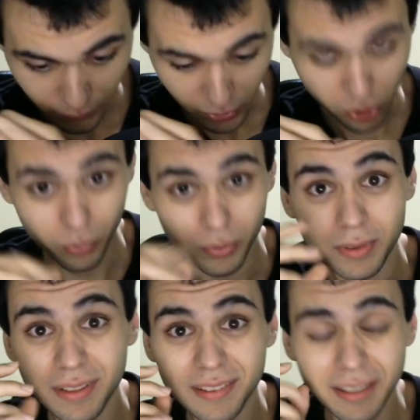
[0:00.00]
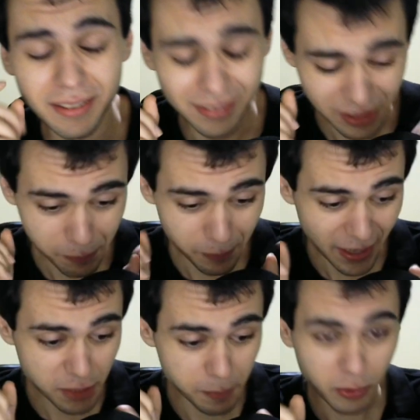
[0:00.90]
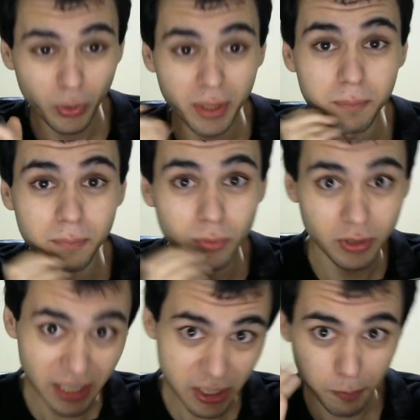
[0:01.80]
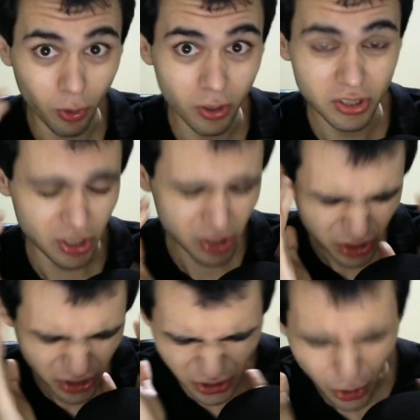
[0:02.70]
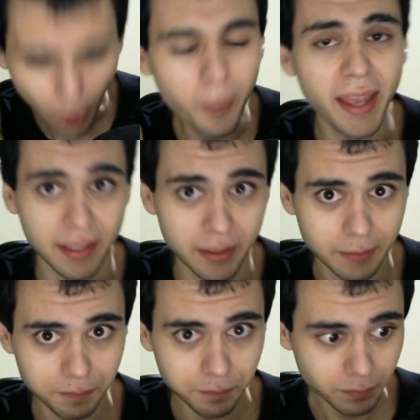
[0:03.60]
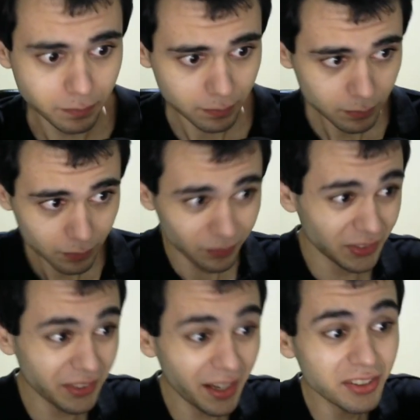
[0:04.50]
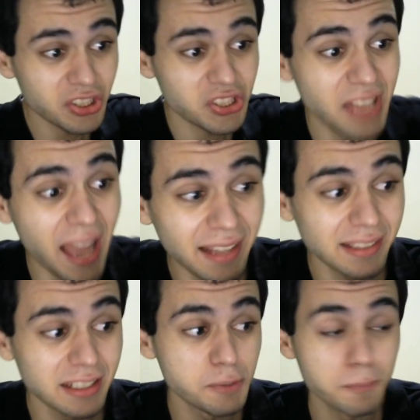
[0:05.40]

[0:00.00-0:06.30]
So the, the, the space between these points is so big that they understand that it's